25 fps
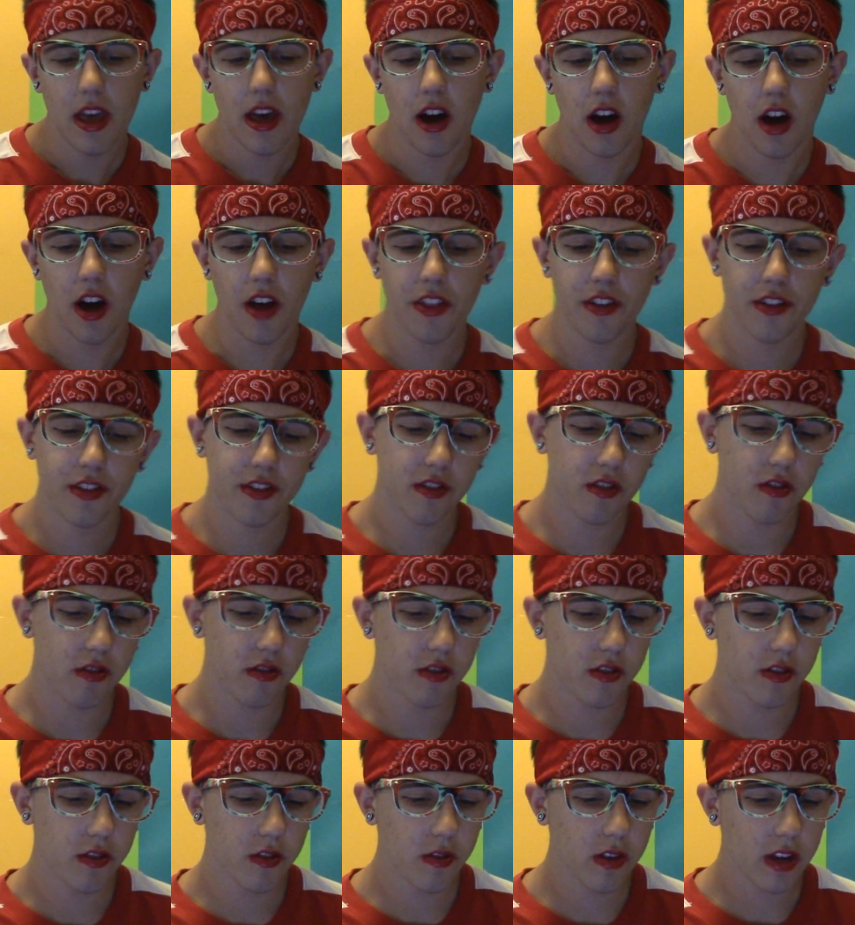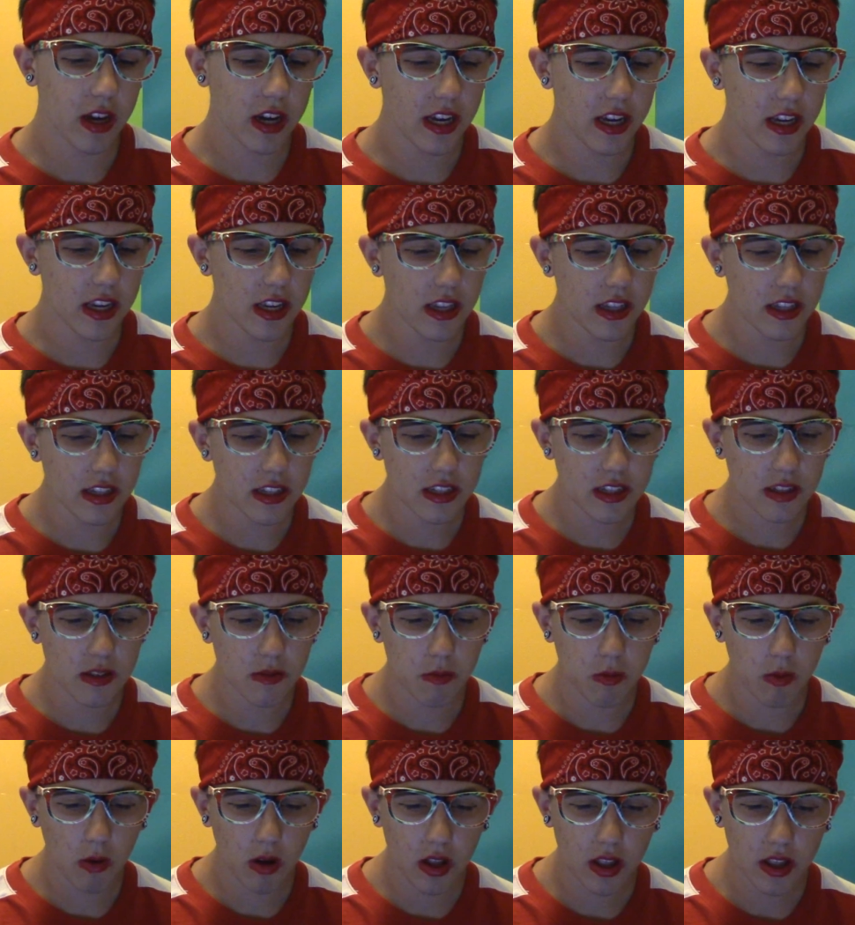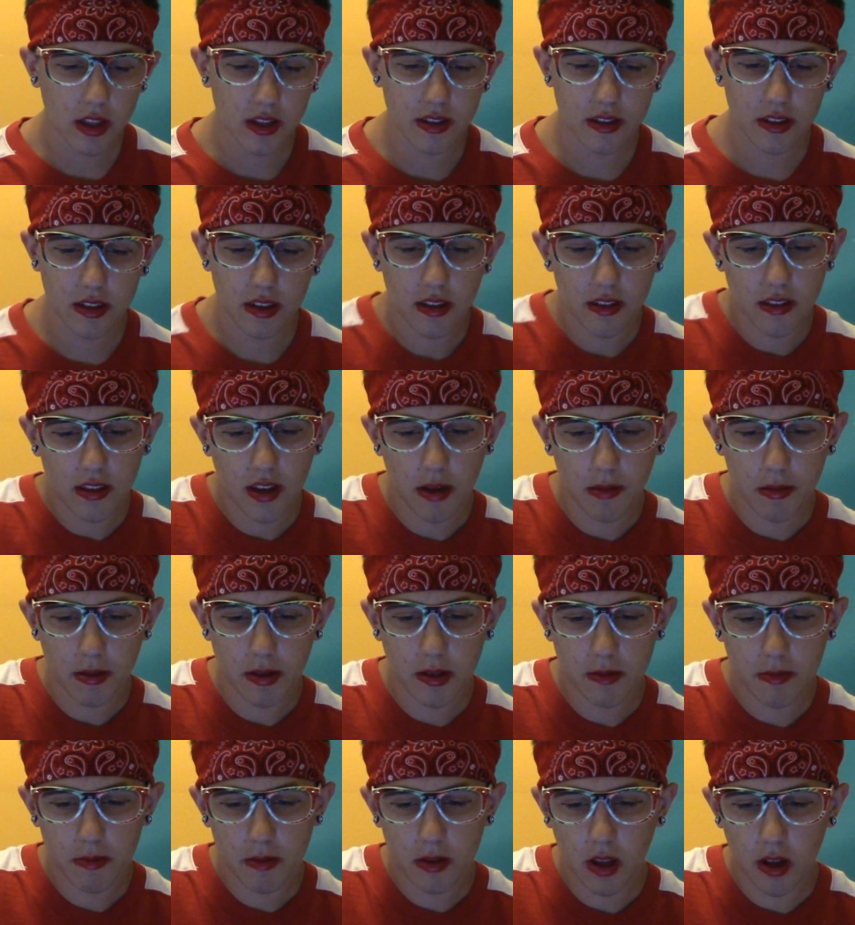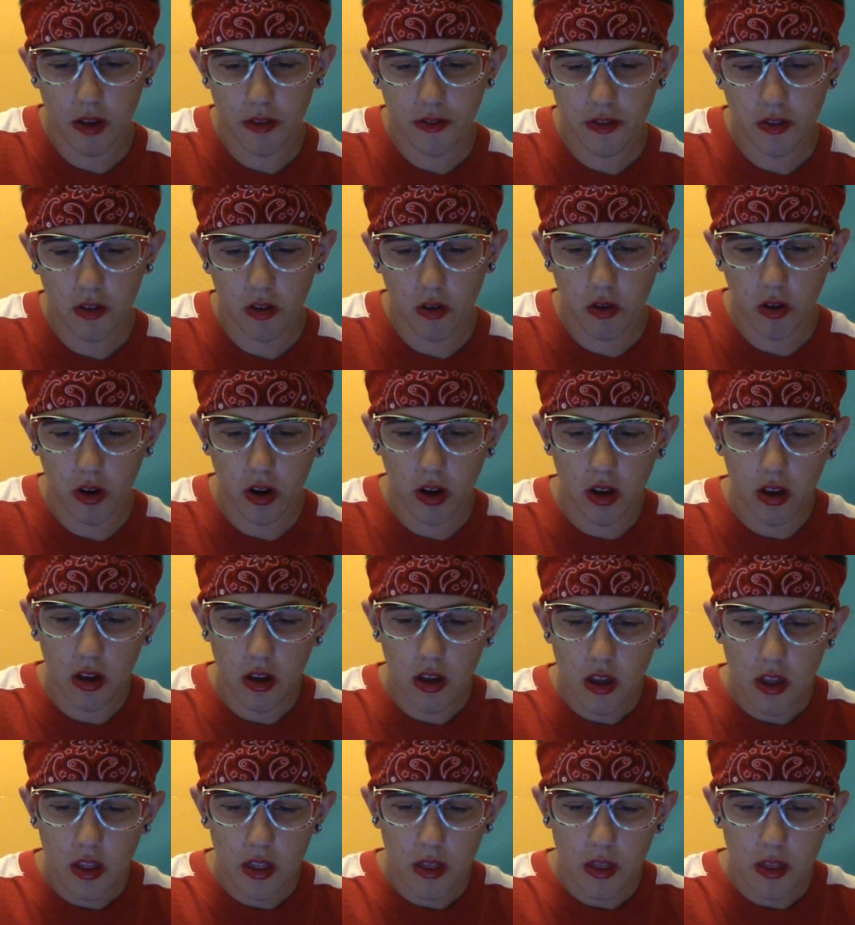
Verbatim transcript: Author's ah, note, do you guys want a Zeke Tommy spin-off story?